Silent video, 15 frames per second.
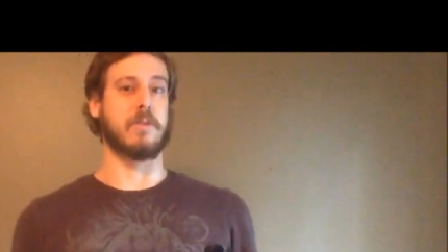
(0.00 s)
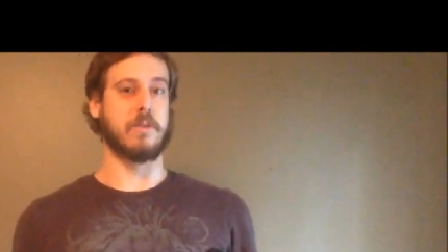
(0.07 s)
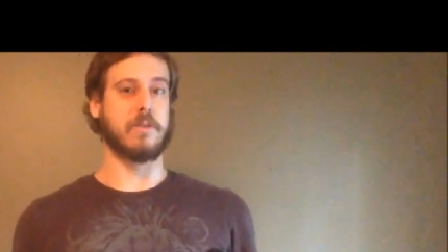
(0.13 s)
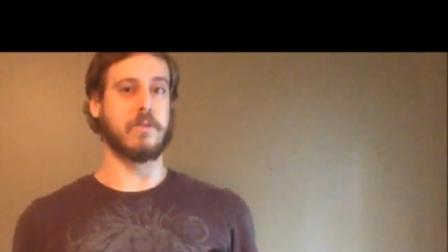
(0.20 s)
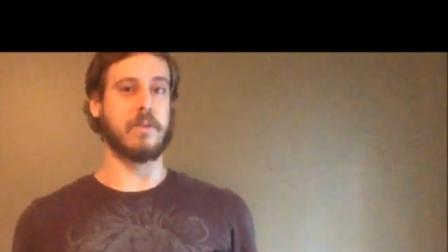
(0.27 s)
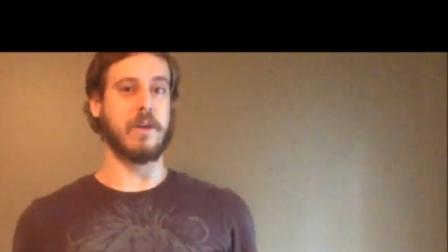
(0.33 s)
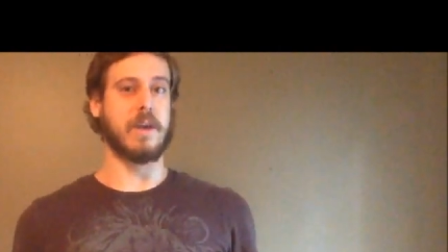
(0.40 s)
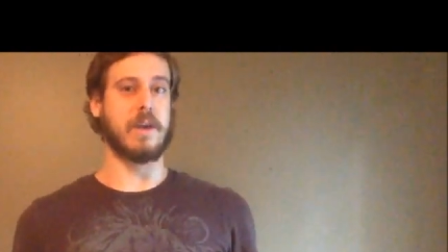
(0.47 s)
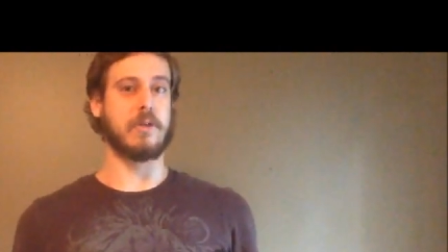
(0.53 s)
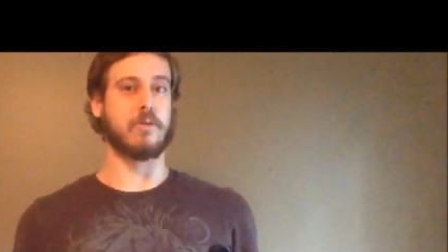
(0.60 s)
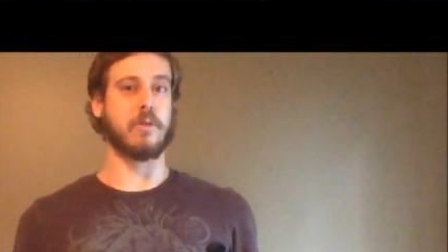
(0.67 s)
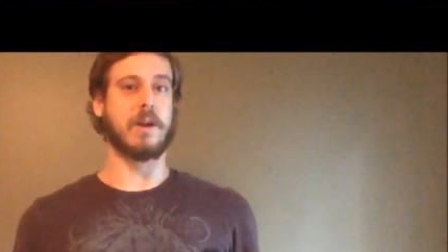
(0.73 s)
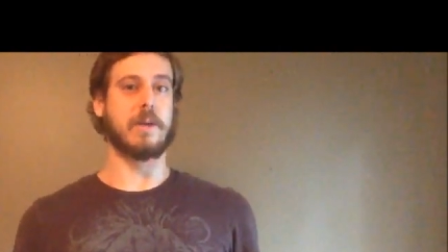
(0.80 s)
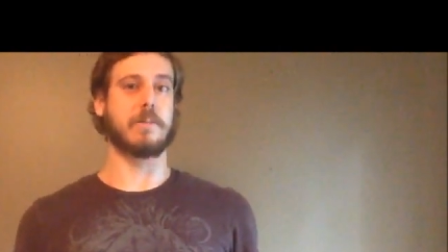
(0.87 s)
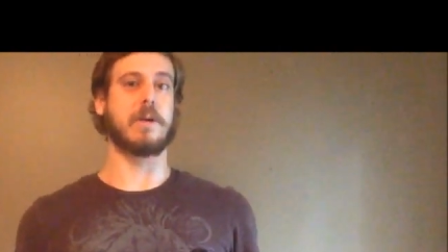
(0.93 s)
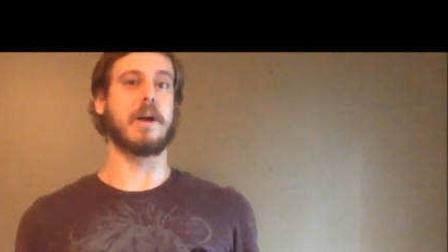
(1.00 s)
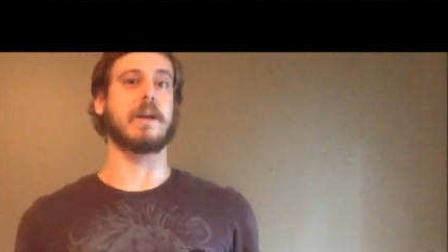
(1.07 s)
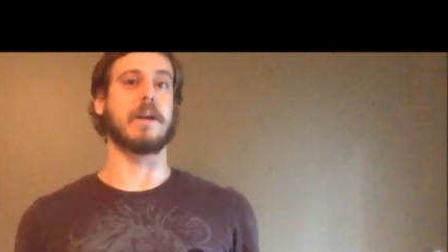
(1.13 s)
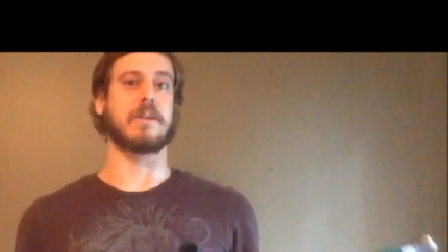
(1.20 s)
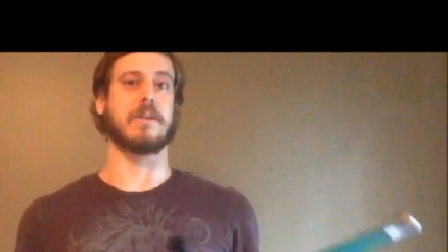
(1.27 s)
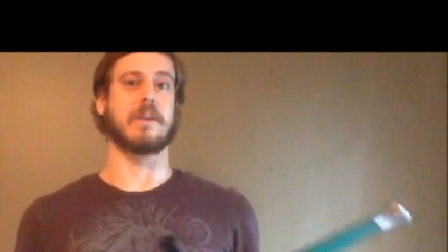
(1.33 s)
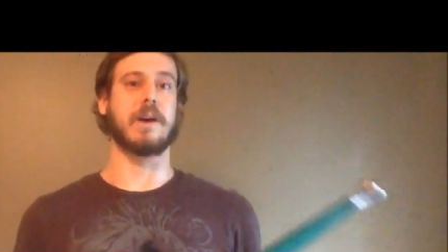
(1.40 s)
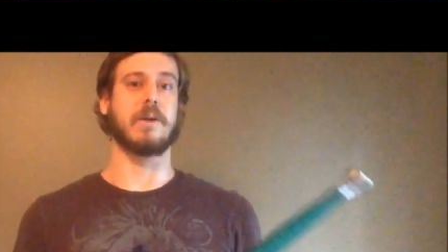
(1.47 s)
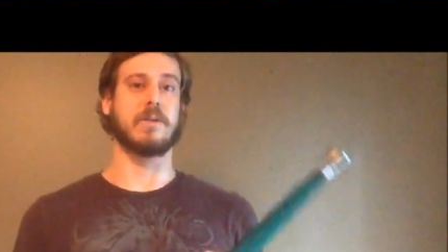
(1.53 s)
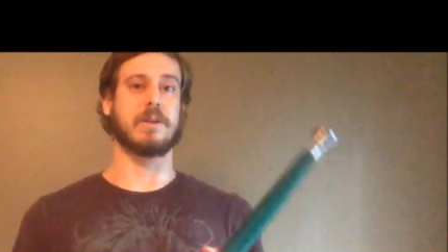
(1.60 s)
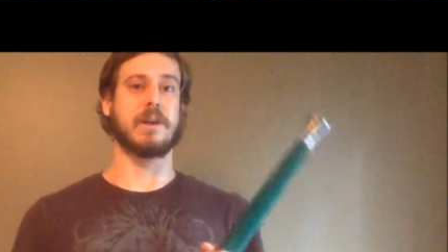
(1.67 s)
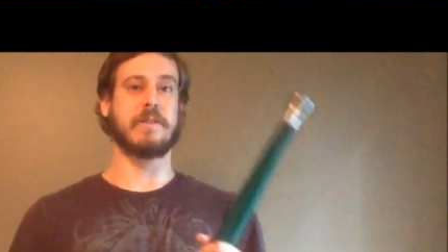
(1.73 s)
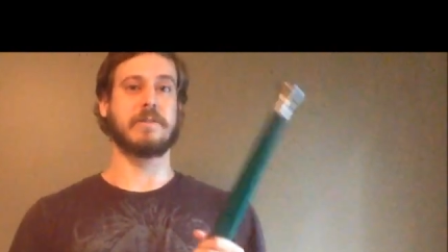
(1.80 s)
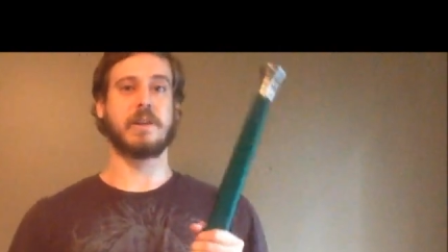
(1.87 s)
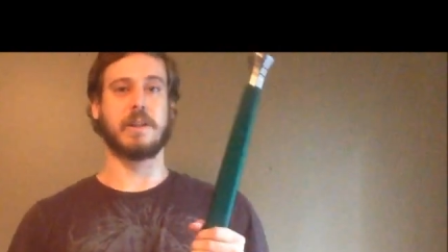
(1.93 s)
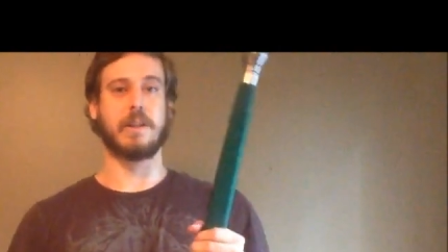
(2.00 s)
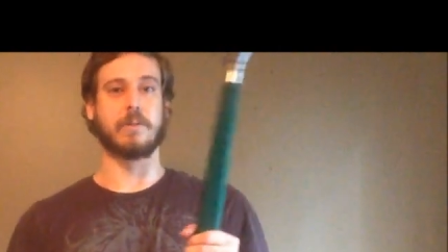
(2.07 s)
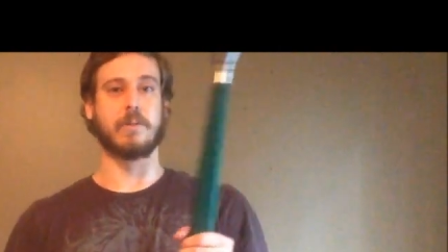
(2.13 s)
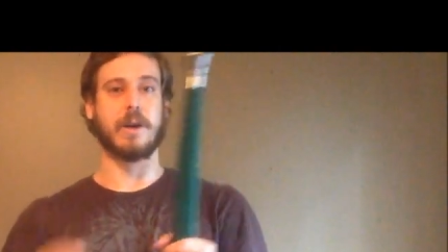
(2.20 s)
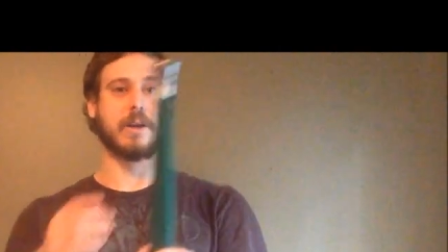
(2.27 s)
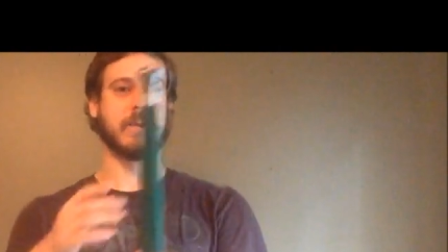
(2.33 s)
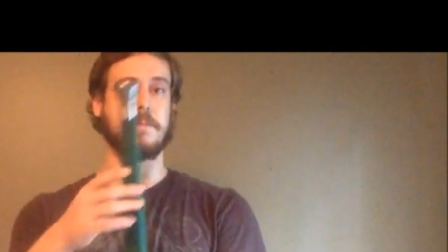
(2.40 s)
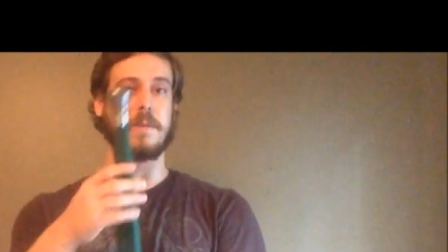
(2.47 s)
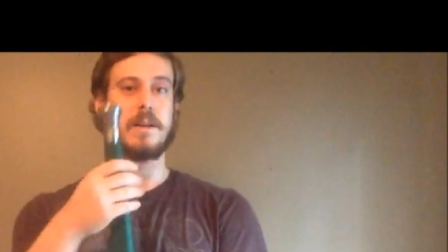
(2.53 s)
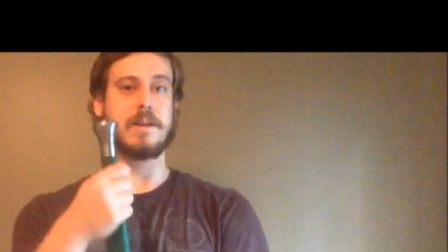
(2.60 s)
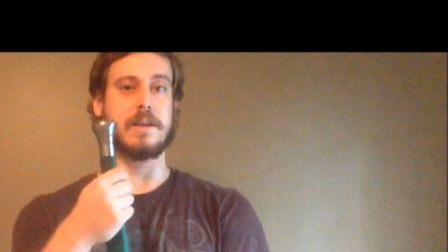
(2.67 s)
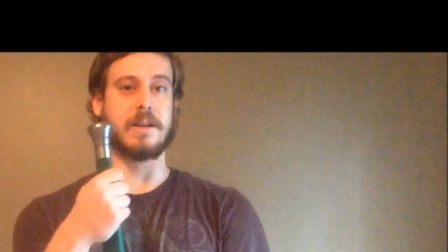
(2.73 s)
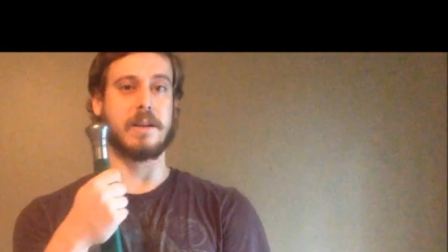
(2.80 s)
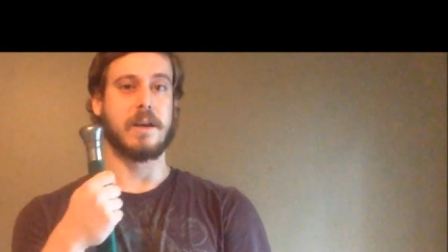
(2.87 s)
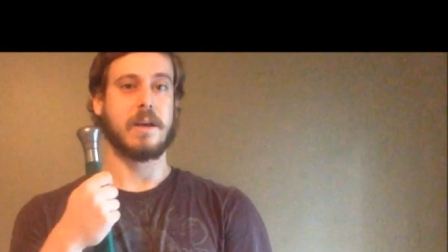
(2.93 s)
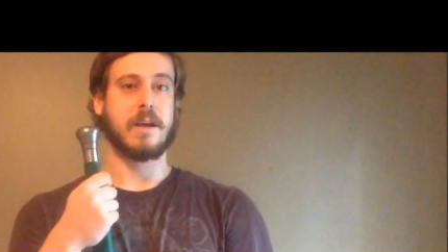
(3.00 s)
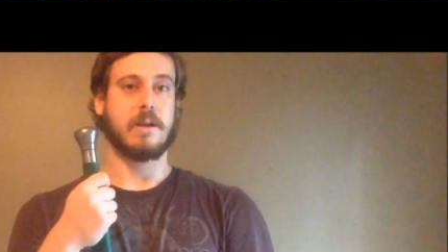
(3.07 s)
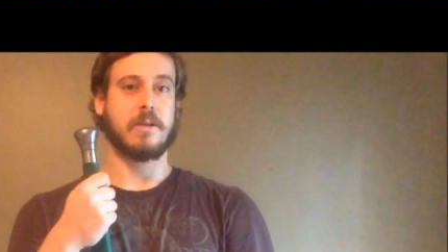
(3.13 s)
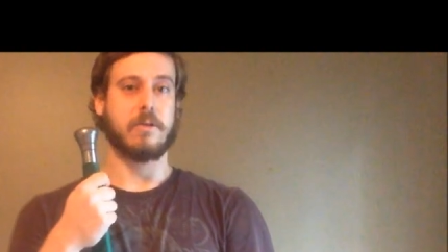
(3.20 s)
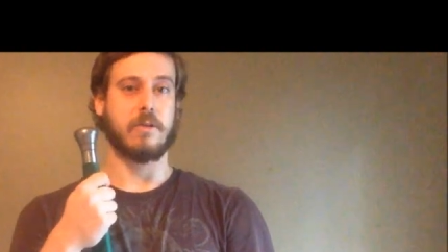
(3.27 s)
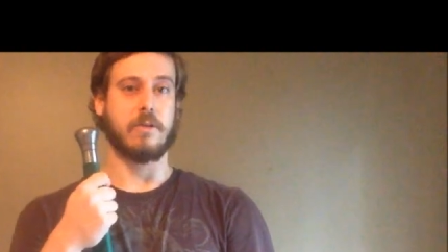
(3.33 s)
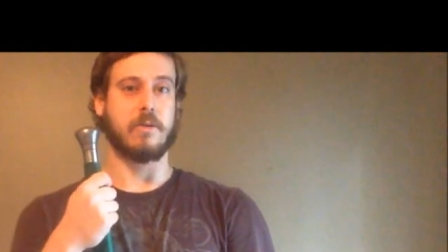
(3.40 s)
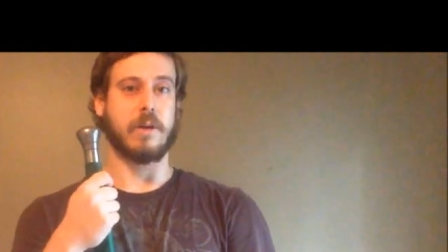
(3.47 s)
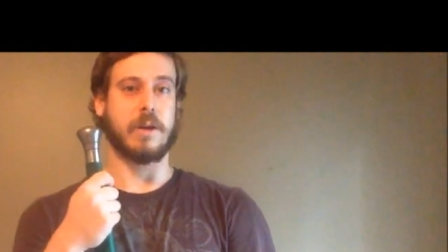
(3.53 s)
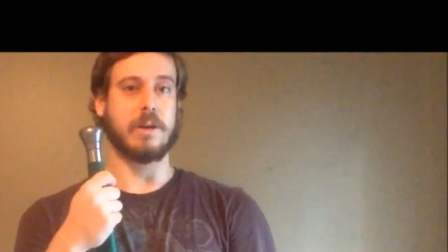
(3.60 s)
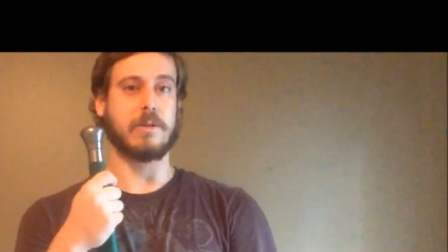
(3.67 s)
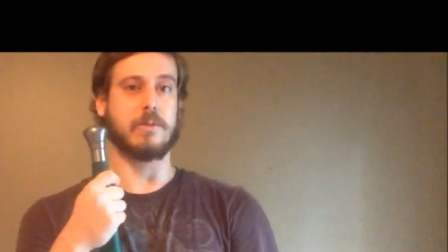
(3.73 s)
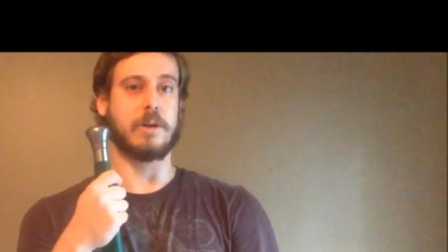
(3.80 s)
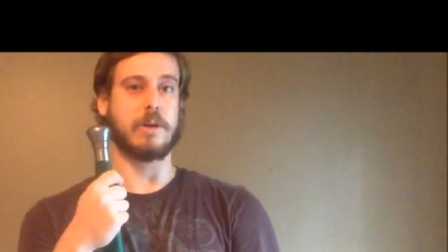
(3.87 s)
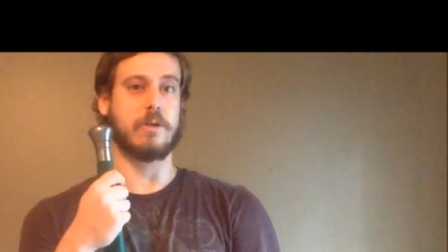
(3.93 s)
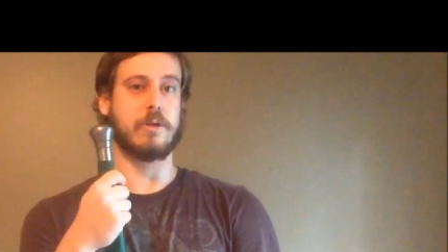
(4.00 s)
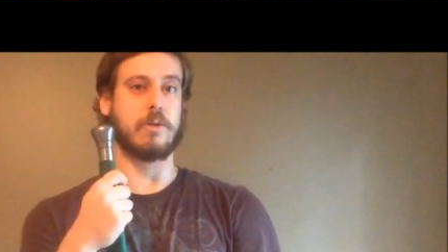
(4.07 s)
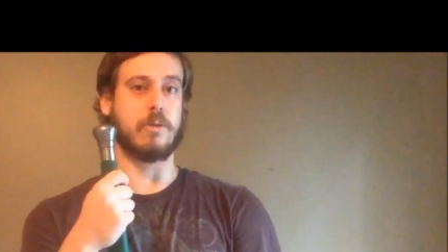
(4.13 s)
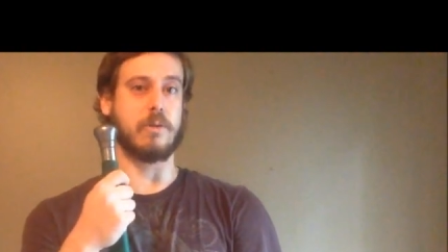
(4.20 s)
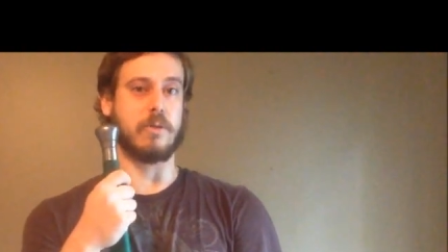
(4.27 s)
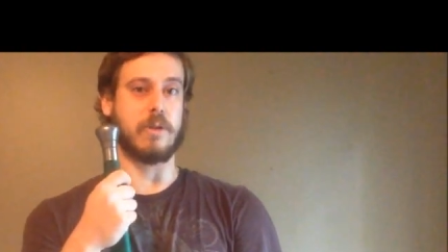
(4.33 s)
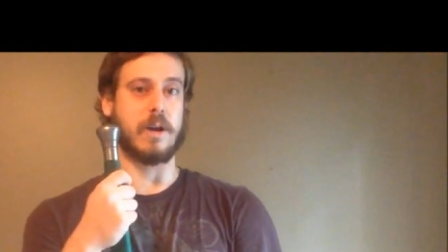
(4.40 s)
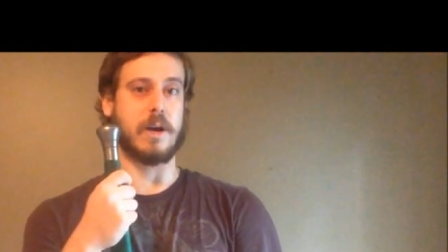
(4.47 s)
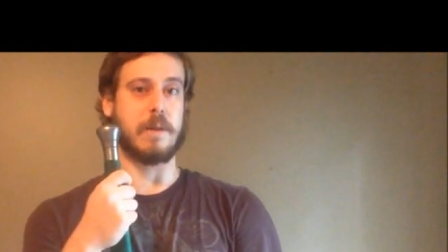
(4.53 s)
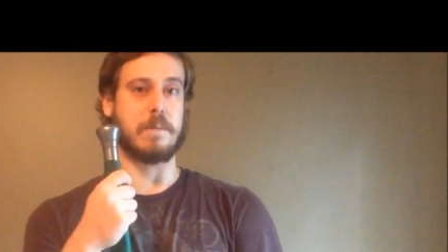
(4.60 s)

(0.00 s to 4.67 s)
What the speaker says: This is a great product, and I would definitely recommend it to anyone who's